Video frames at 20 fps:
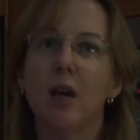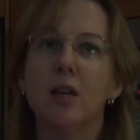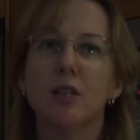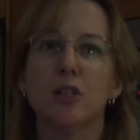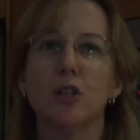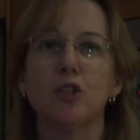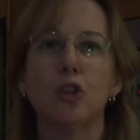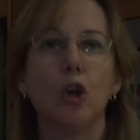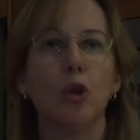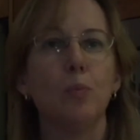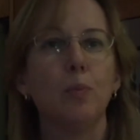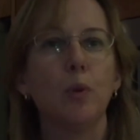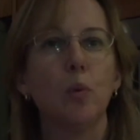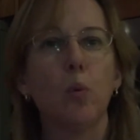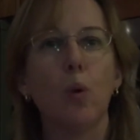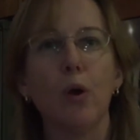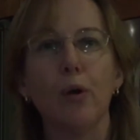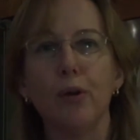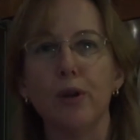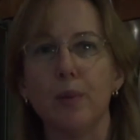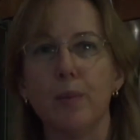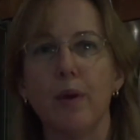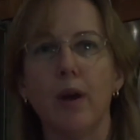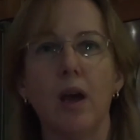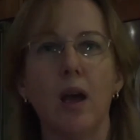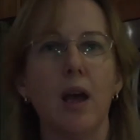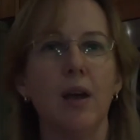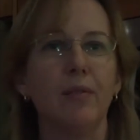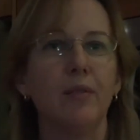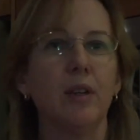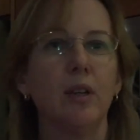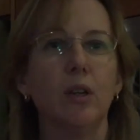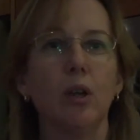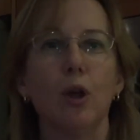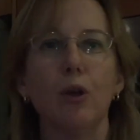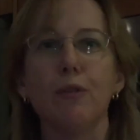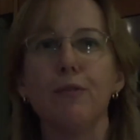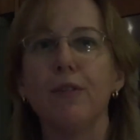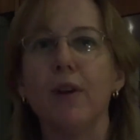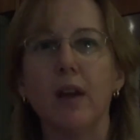So don't be worried about having
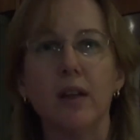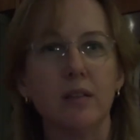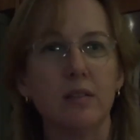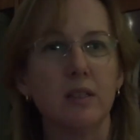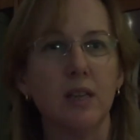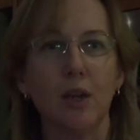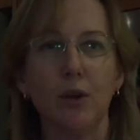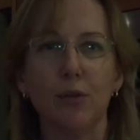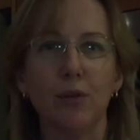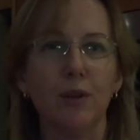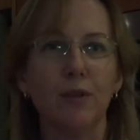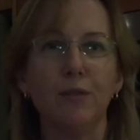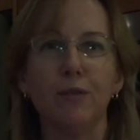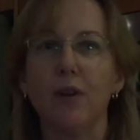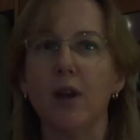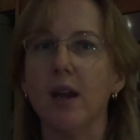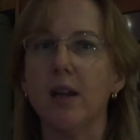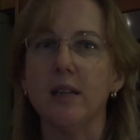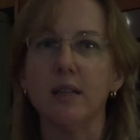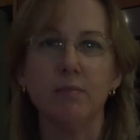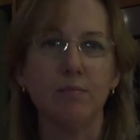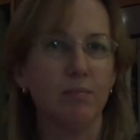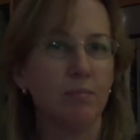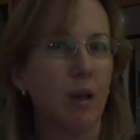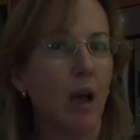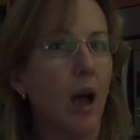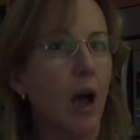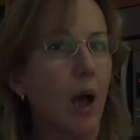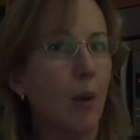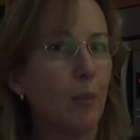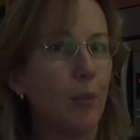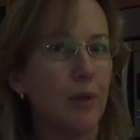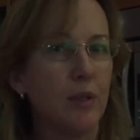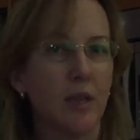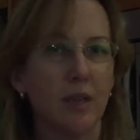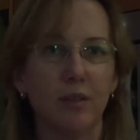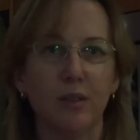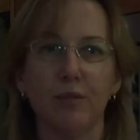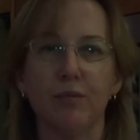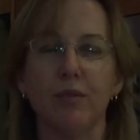low-fat dairy for any heart
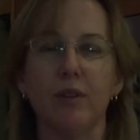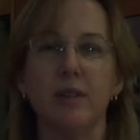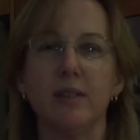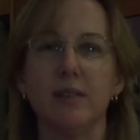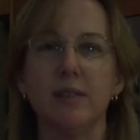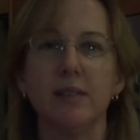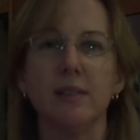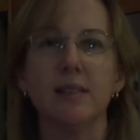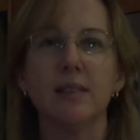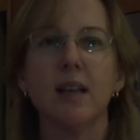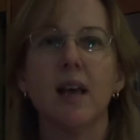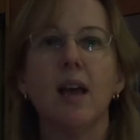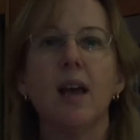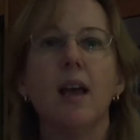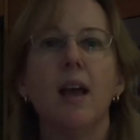protective reasons.